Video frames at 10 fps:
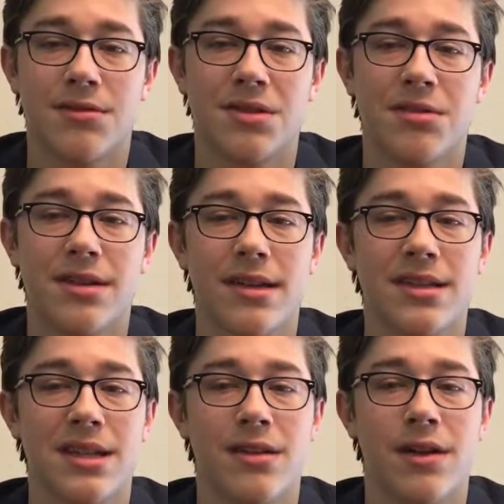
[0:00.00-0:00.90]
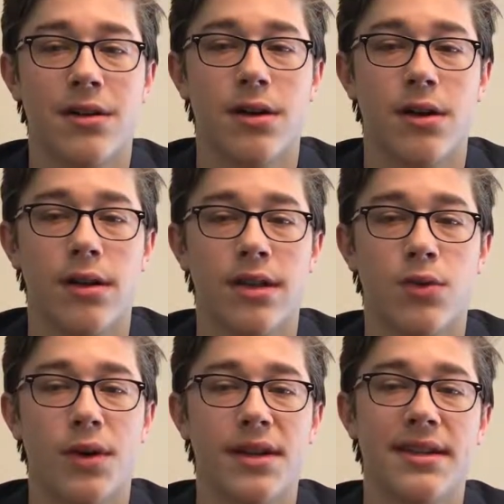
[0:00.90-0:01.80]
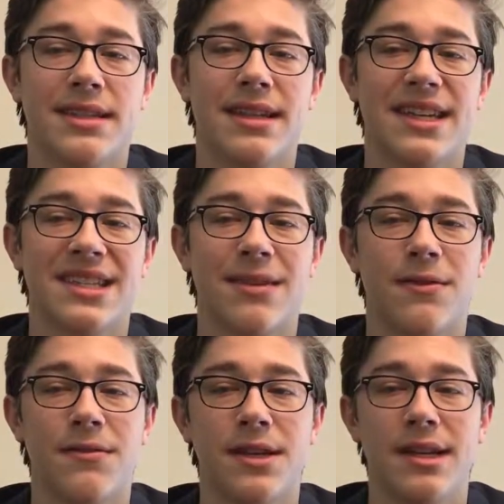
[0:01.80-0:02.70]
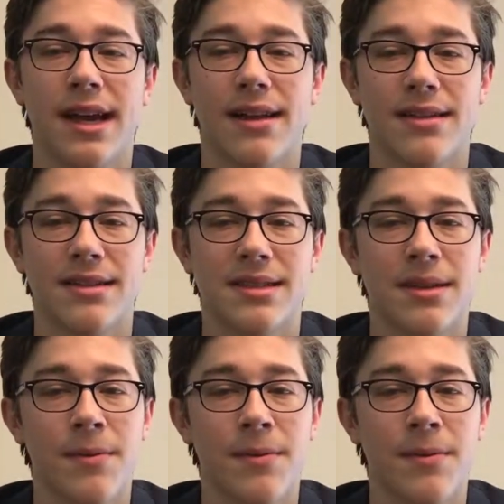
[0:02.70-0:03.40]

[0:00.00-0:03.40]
restricting the sale of alcohol in quantities less than 15 gallons.